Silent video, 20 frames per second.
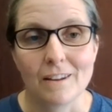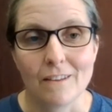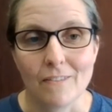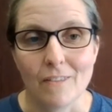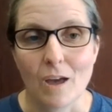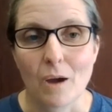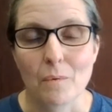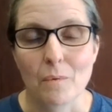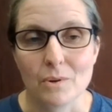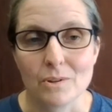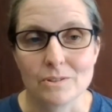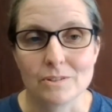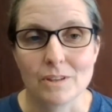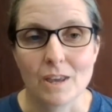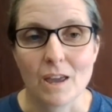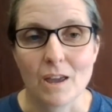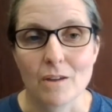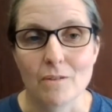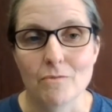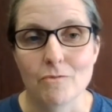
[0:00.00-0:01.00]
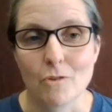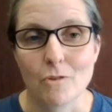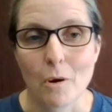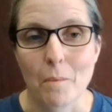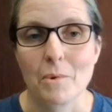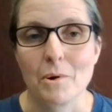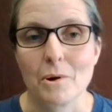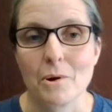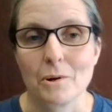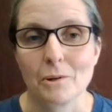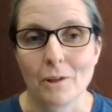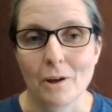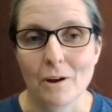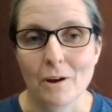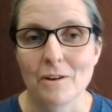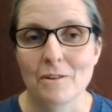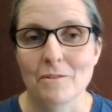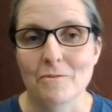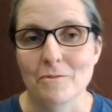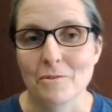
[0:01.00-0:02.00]
and that was a former
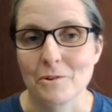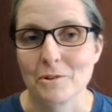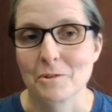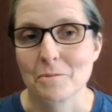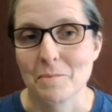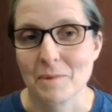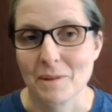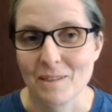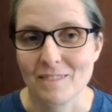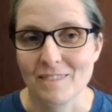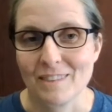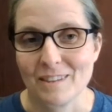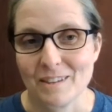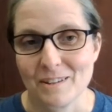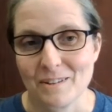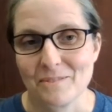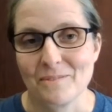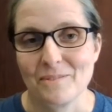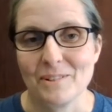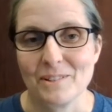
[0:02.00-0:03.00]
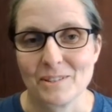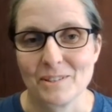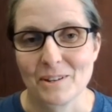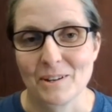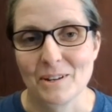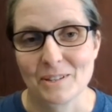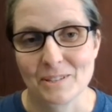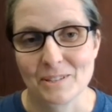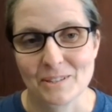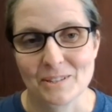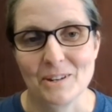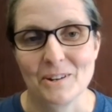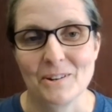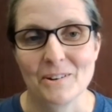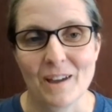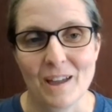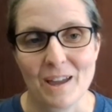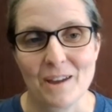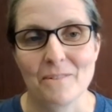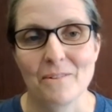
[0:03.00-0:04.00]
law enforcement that was
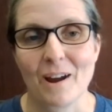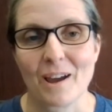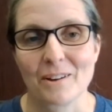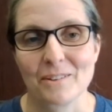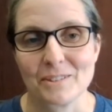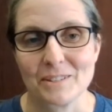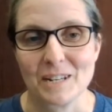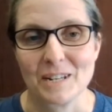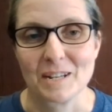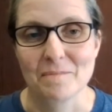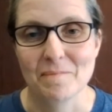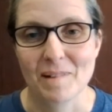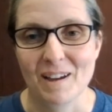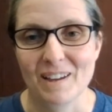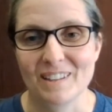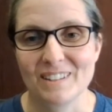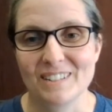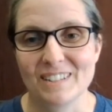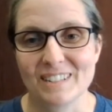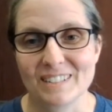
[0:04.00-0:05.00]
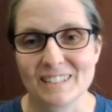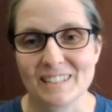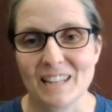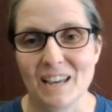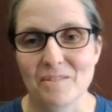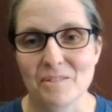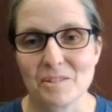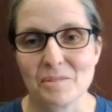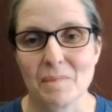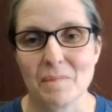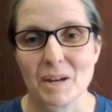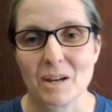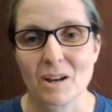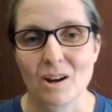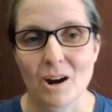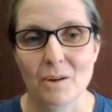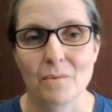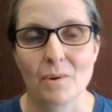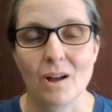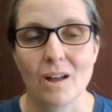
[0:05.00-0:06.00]
also a rattlesnake biologist, and that was Mike
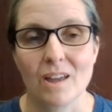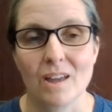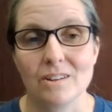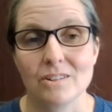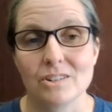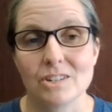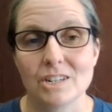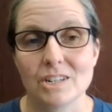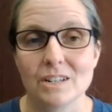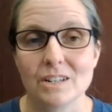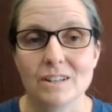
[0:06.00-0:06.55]
Cardwell. And